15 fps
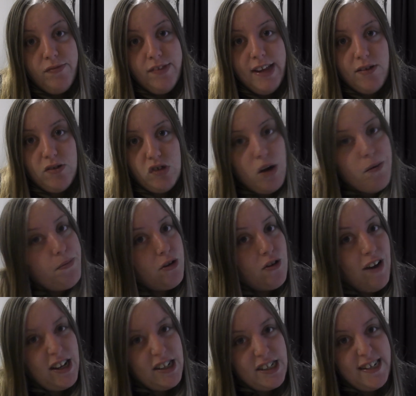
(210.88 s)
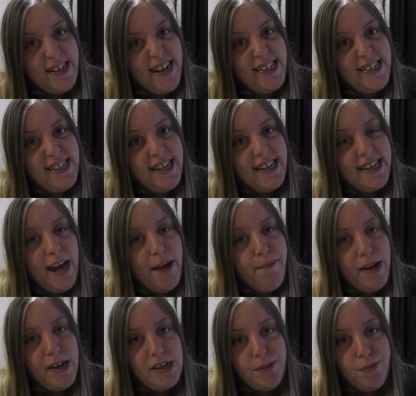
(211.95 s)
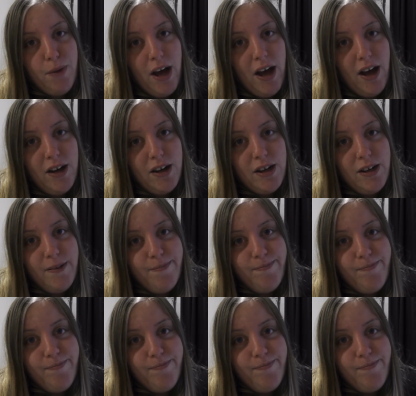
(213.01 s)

Now stop procrastinating and get back to work.